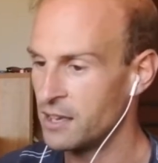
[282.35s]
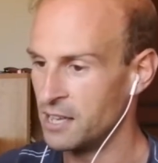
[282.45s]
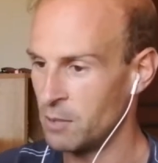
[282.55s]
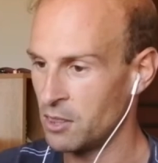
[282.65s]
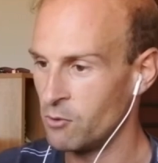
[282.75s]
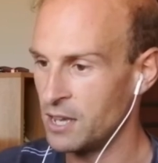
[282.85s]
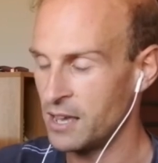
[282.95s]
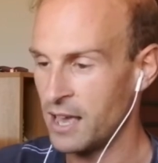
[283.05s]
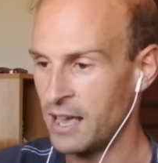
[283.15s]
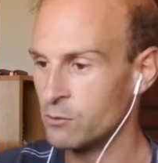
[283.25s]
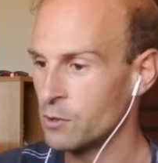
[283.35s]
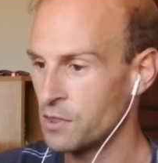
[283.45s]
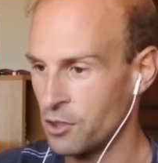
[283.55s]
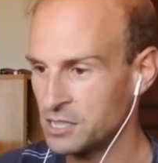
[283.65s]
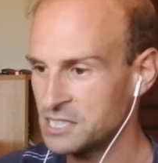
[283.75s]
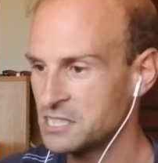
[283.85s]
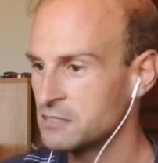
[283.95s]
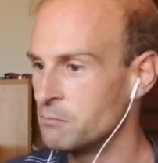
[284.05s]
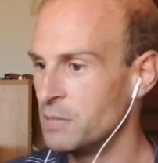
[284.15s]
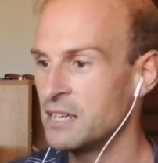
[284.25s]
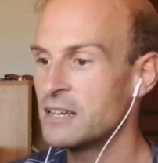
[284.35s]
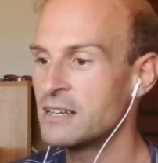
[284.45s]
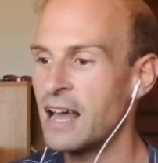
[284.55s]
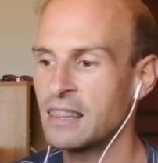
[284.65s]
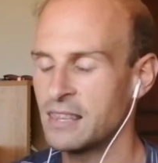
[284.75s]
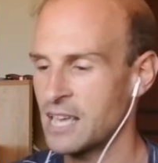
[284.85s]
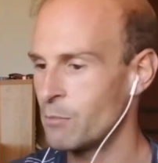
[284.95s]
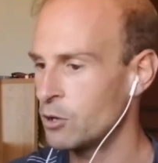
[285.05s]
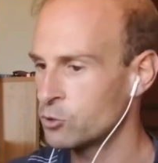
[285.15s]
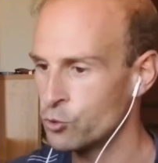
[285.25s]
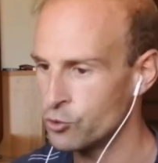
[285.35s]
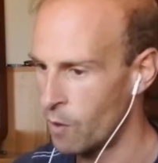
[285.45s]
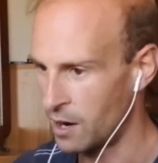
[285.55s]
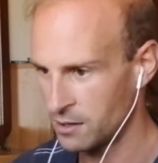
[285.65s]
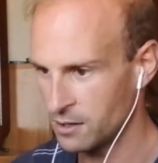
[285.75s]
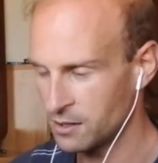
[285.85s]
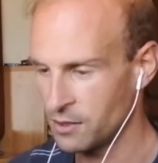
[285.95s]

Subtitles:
And by the way, thoughts mean nothing about who you are.